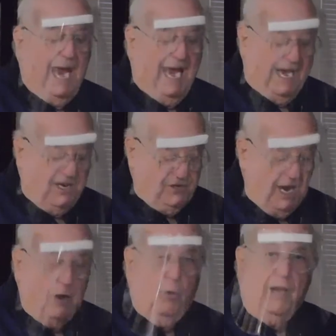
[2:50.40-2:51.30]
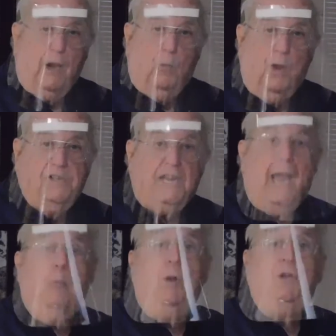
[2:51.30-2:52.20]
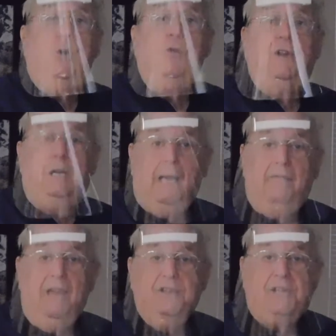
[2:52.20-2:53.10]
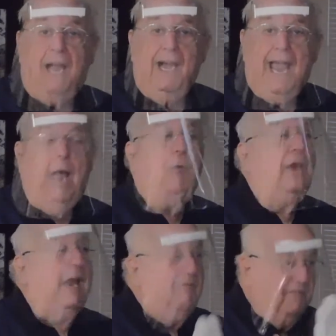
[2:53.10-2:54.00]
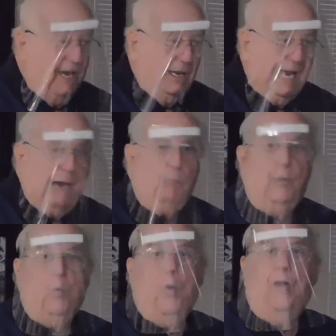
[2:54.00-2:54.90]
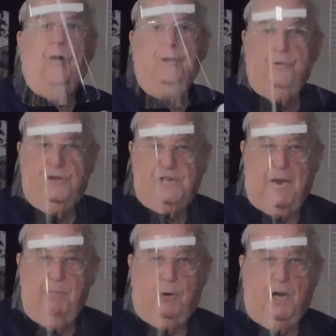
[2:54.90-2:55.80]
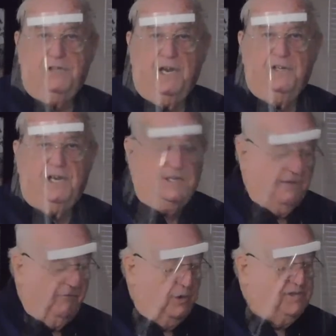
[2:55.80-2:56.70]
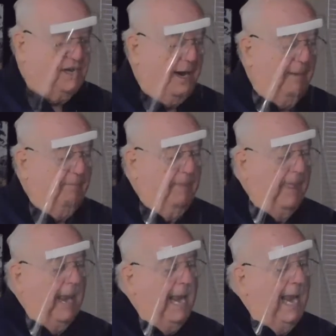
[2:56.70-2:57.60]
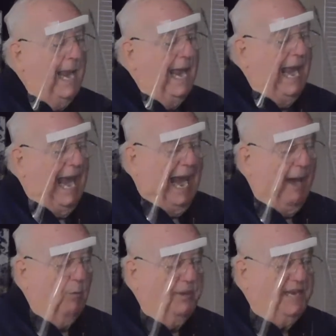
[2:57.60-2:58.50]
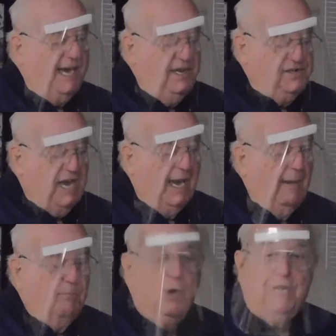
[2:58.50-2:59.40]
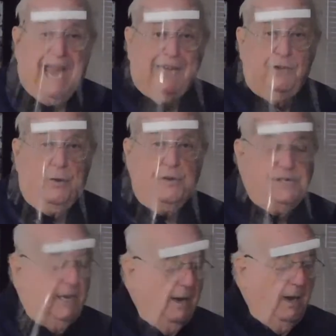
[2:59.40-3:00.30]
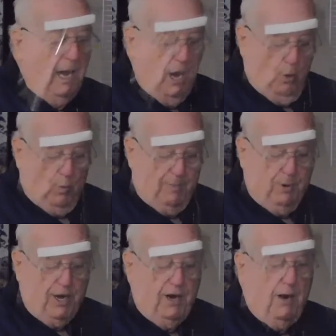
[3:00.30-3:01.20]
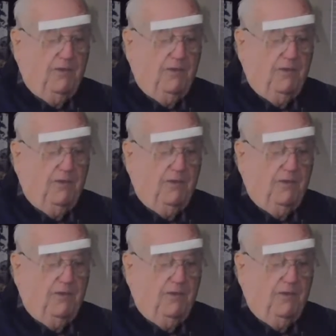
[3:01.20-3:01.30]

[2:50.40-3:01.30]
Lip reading: is not only on one side, we turn the glove inside out and fill it live with water and do the same process as the first time. And with these protectors, we put it on the